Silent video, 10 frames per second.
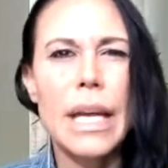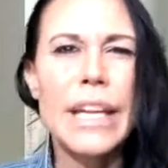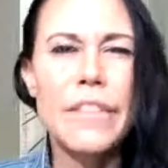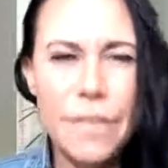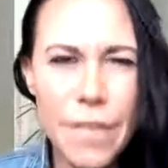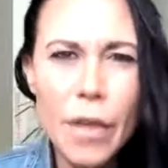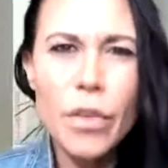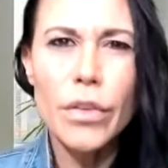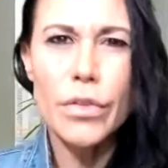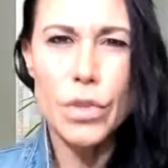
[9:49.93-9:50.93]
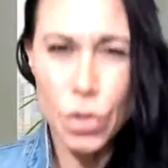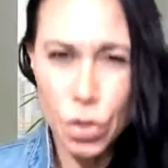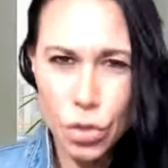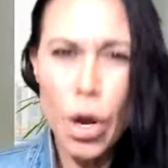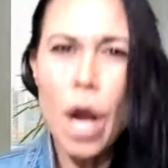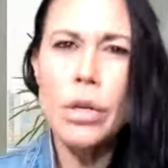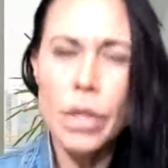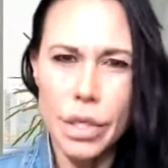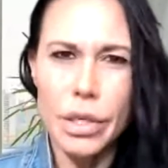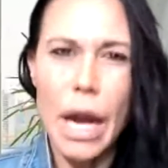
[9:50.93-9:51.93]
It felt
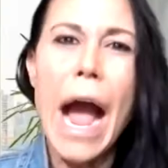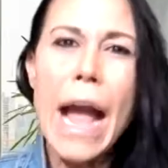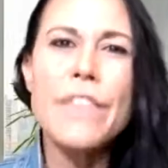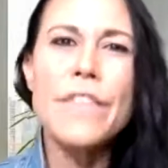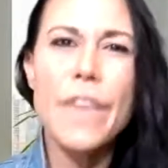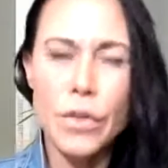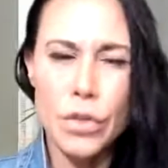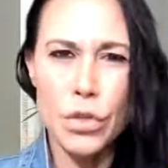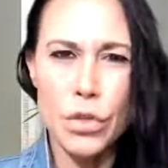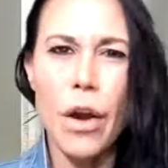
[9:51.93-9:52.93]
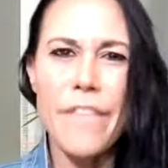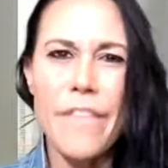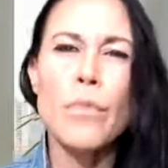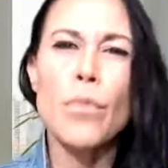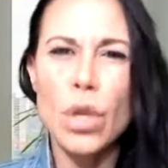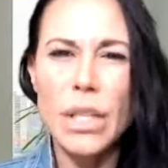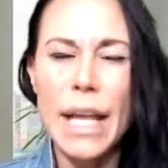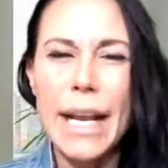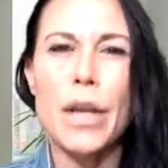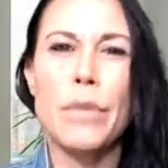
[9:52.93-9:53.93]
stronger. I felt stronger. I felt more
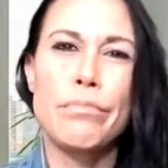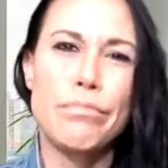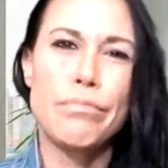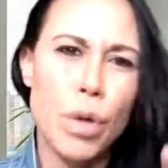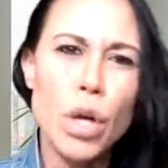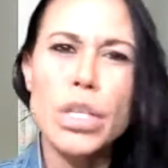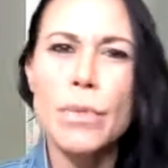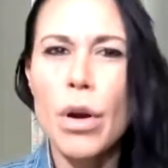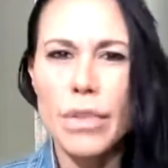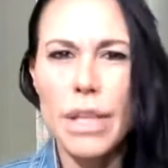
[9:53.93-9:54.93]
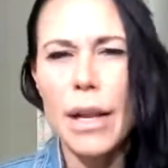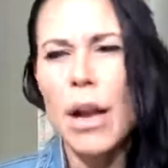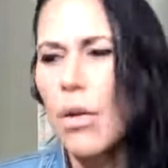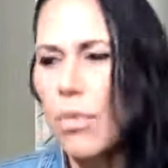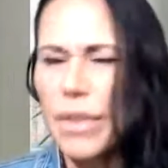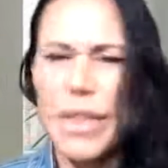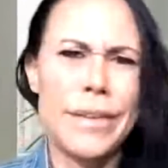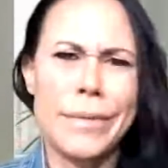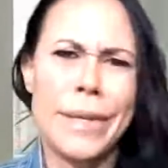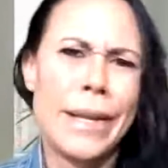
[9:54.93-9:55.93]
like I could push him over, like, oh, well,
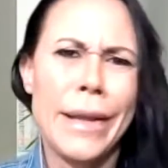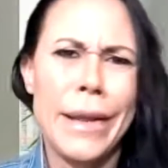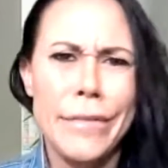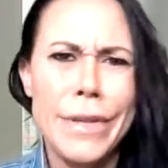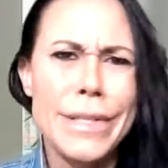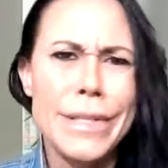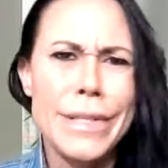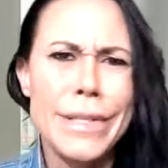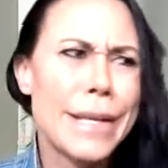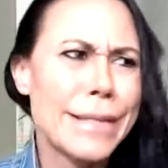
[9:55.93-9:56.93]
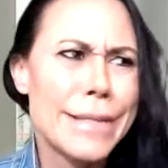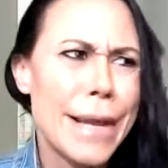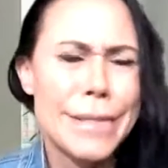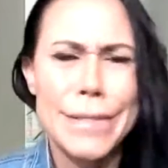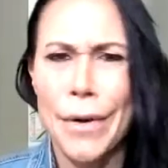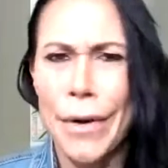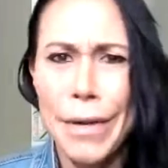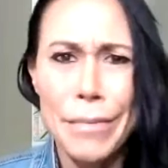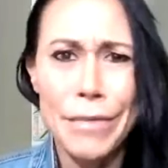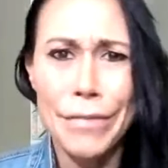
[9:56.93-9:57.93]
then he's going to say sorry
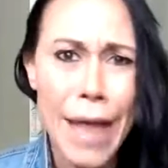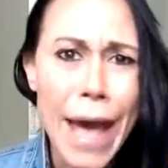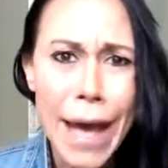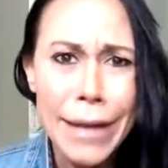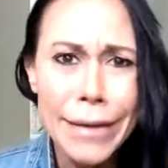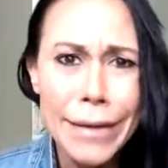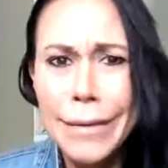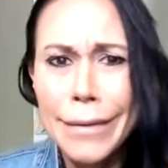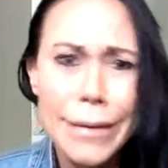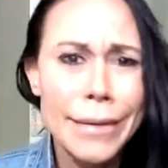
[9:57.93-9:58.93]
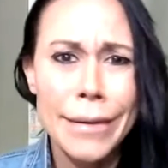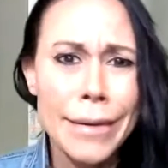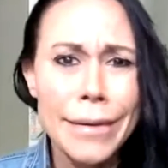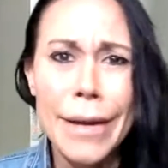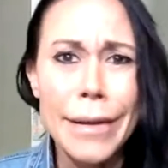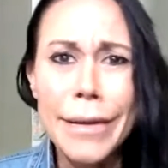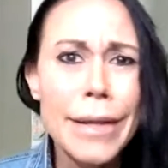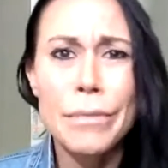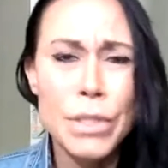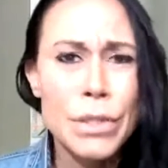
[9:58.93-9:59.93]
to me for that. then I could
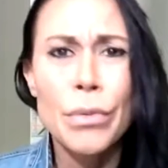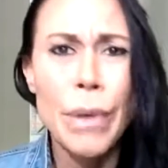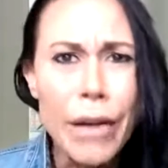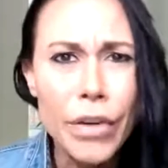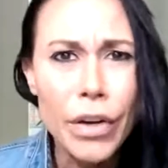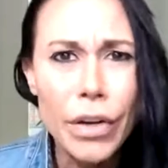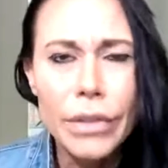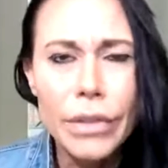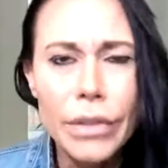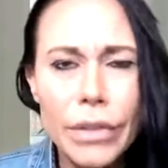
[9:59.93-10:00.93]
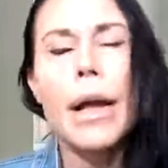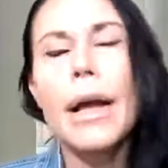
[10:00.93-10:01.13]
get him to do whatever. Now,